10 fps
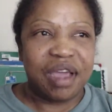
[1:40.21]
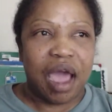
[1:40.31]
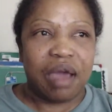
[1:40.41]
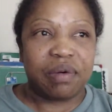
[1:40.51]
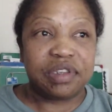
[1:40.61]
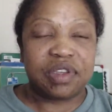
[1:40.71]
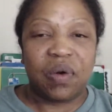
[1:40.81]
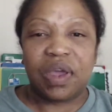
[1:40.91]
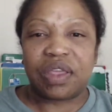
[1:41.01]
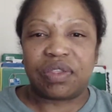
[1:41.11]
I was
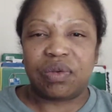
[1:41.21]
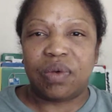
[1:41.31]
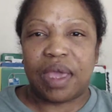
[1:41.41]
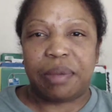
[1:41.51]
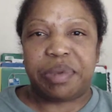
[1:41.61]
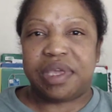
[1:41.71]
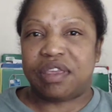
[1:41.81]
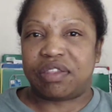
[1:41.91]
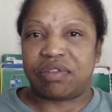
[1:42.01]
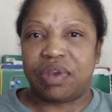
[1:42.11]
going through a
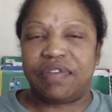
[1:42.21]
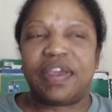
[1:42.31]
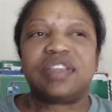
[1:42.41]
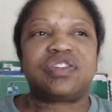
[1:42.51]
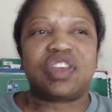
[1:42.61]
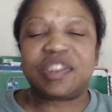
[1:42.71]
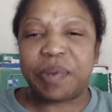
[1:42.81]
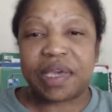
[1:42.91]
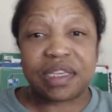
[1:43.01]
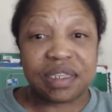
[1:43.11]
P3 phase just
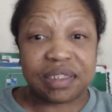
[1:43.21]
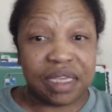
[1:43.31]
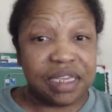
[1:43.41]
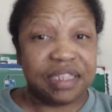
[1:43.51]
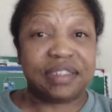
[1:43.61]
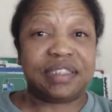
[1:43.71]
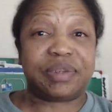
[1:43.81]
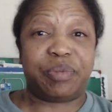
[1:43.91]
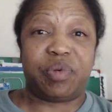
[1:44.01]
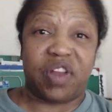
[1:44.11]
because it's easy
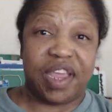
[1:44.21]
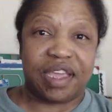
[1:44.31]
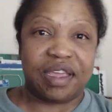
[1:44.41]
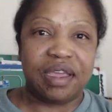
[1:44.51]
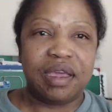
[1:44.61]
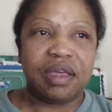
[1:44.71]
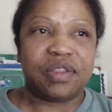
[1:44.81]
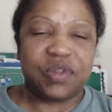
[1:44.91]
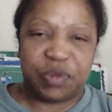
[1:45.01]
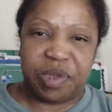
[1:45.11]
to bring.
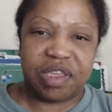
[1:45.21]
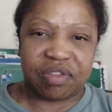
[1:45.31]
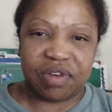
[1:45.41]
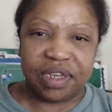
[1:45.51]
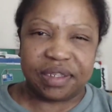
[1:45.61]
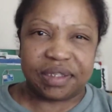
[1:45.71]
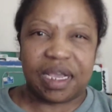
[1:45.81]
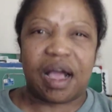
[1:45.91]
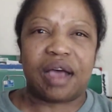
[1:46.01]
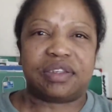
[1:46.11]
Those P3s, it's
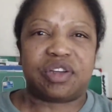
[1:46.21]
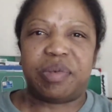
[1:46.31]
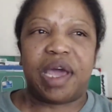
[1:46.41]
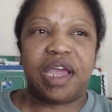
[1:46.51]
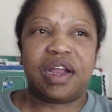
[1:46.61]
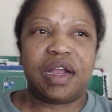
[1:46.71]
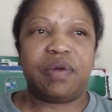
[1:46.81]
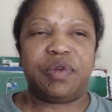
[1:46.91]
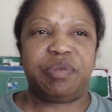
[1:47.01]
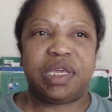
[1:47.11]
like Oscar Mayer,
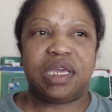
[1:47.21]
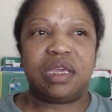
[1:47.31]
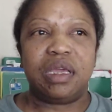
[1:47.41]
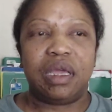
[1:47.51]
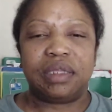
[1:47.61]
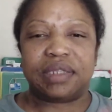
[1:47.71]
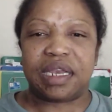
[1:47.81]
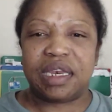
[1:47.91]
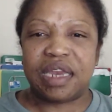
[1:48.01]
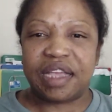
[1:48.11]
it's
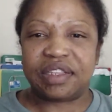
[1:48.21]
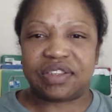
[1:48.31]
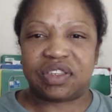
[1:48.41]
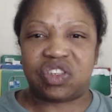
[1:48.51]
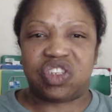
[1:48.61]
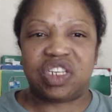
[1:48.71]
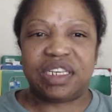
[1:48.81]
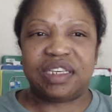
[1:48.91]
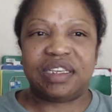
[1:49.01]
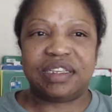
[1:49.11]
like nuts,
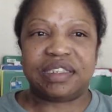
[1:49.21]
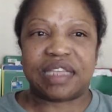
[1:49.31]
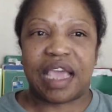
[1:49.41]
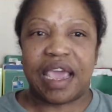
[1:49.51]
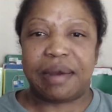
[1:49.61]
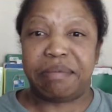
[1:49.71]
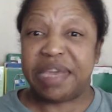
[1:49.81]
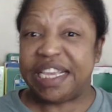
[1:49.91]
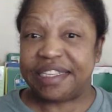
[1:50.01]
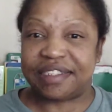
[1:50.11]
cheese, and a
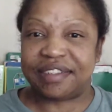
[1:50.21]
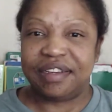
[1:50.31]
meat.